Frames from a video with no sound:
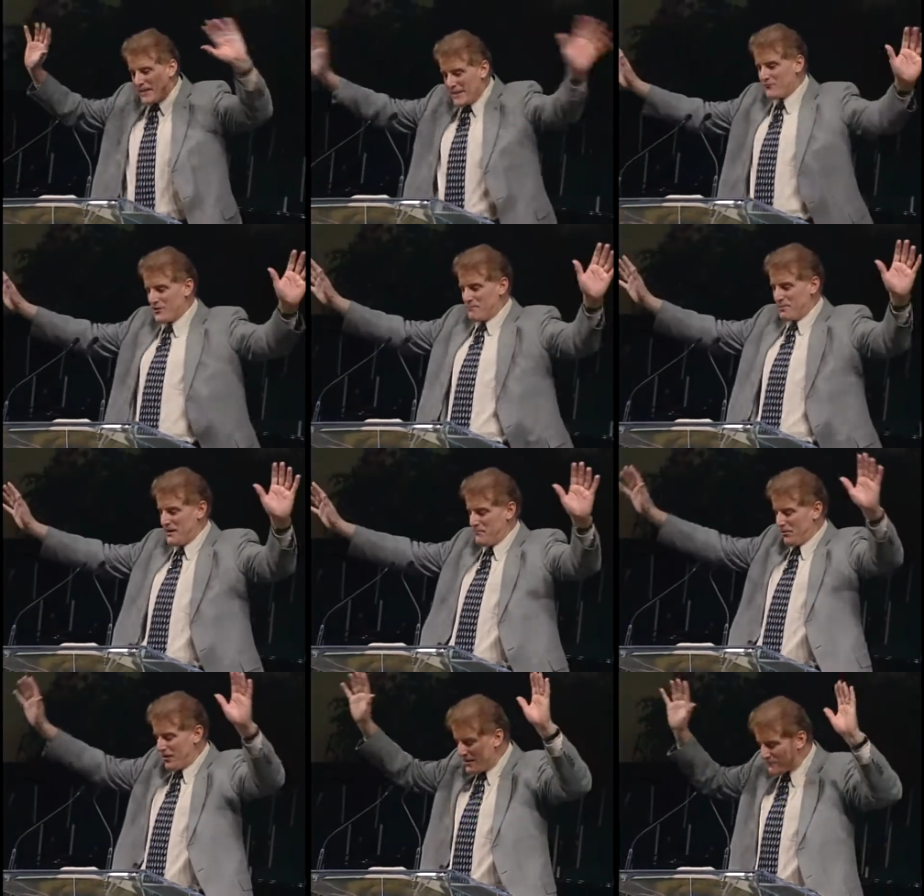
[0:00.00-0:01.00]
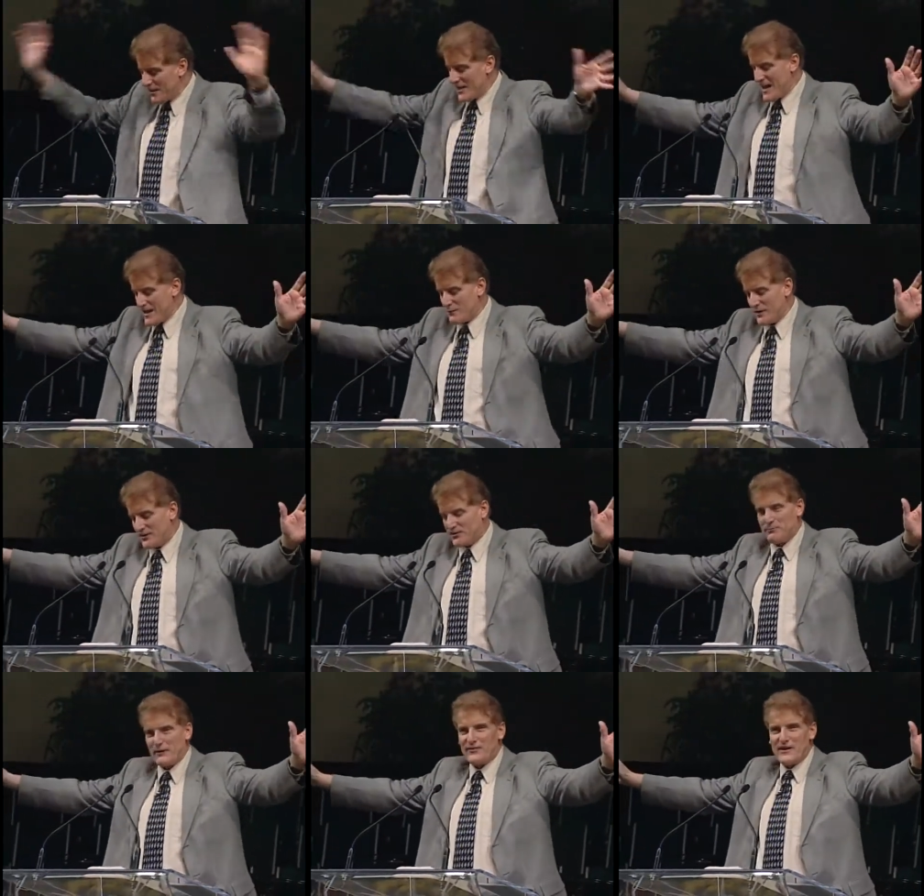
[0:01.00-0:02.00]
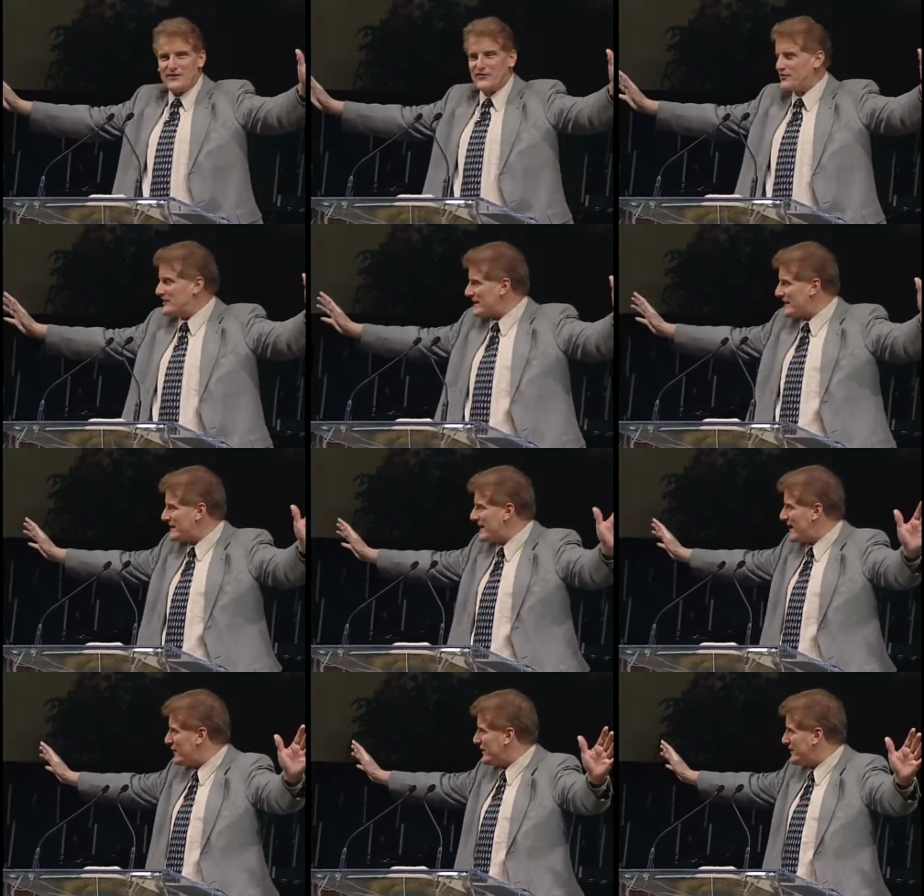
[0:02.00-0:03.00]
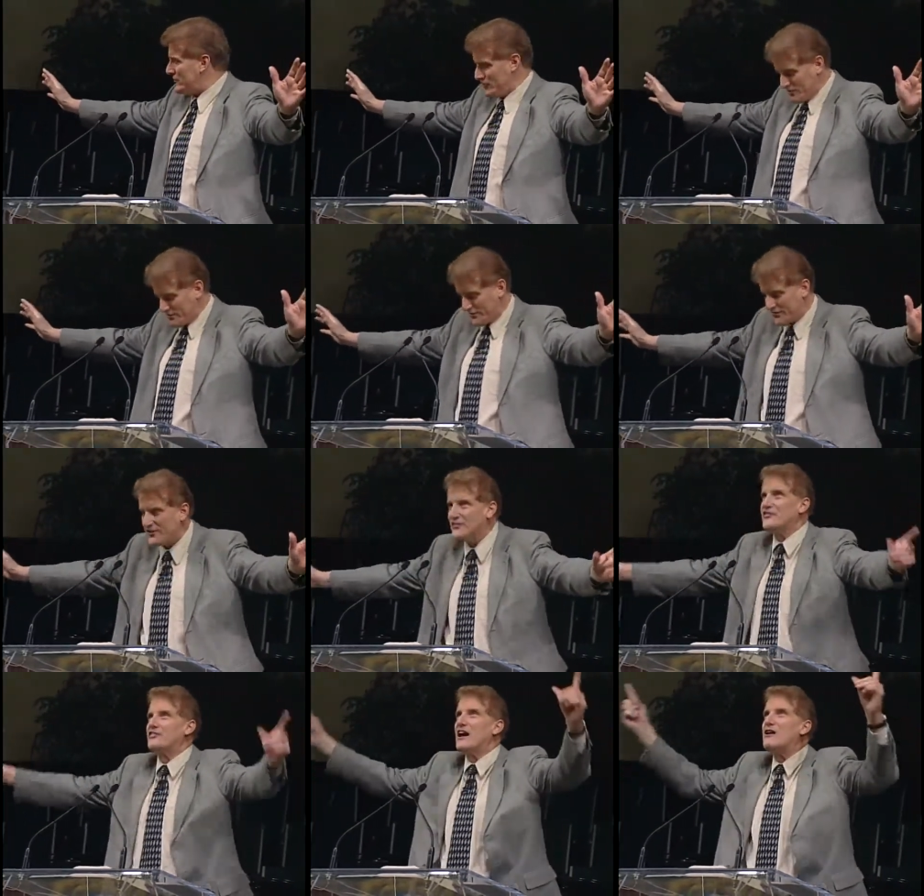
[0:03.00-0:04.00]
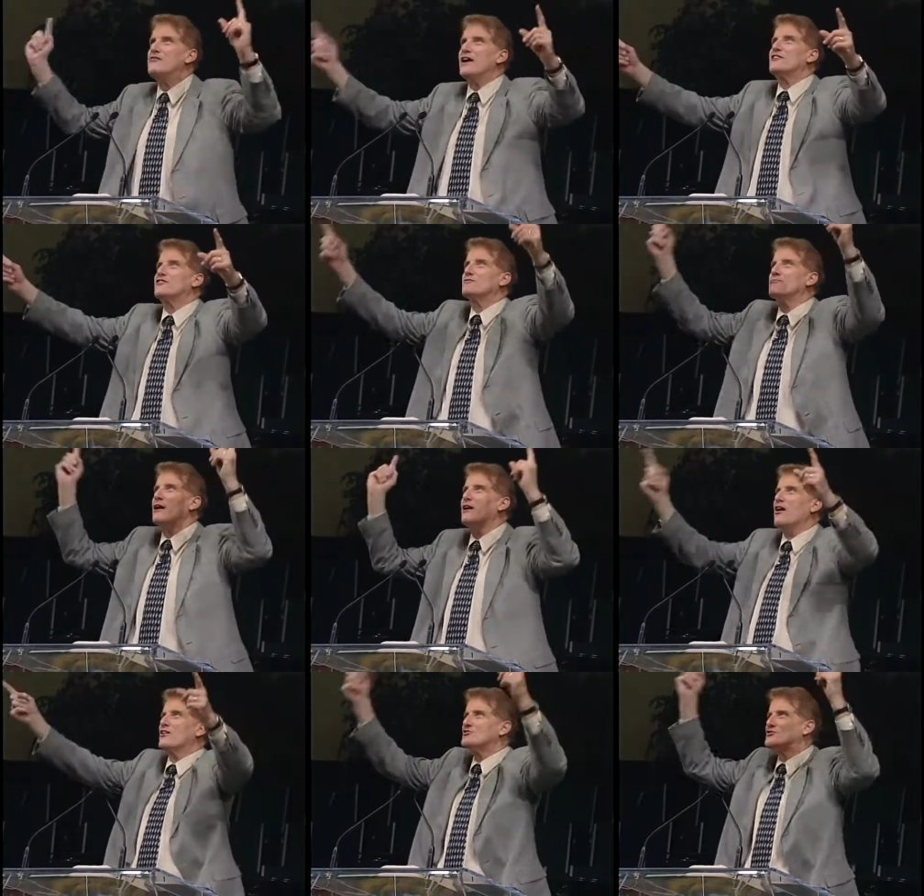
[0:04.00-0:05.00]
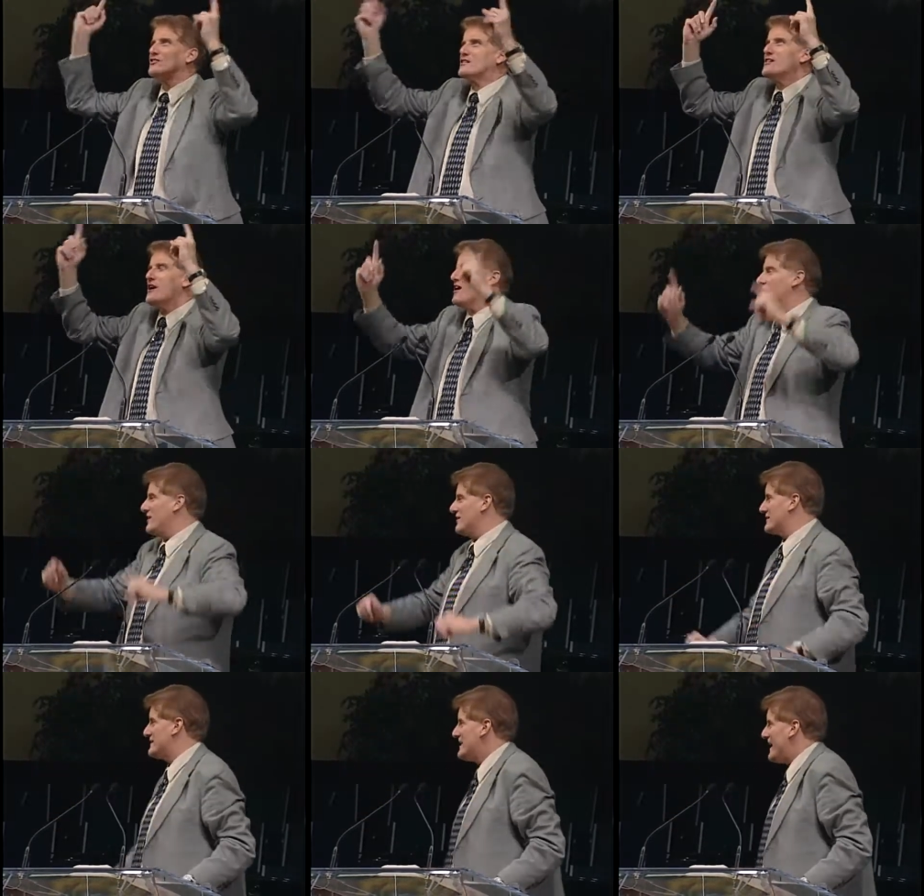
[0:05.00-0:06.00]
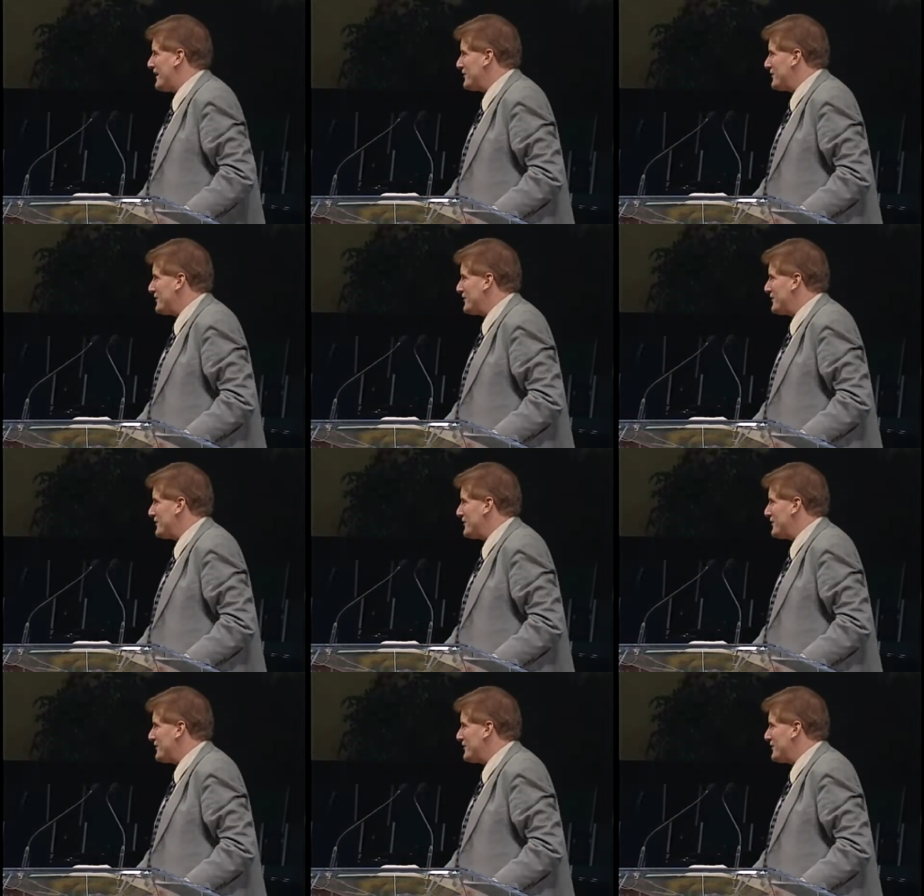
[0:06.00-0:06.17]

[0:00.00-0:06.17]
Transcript: every people, every language, but they're singing now in unison, Salvation belongs to God.